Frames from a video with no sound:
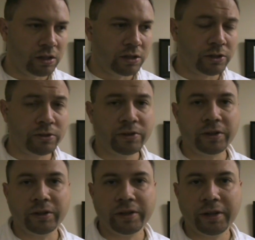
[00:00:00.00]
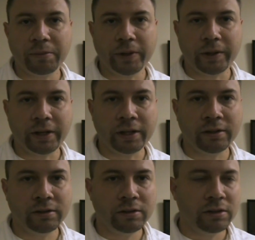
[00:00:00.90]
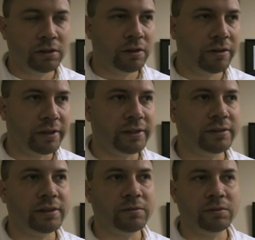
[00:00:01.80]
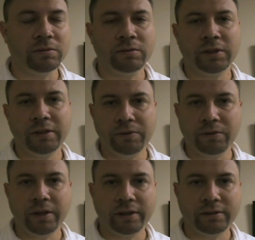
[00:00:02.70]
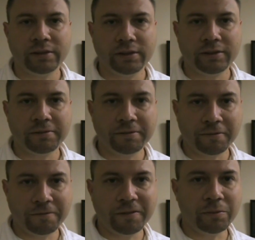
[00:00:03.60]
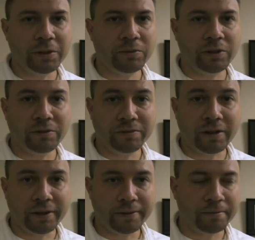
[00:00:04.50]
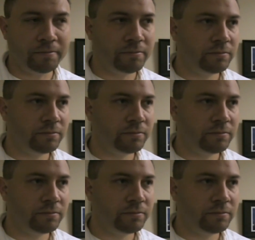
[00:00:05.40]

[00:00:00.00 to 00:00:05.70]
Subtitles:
Sure, there are temporary things that will give you that sense of fulfillment when you find them.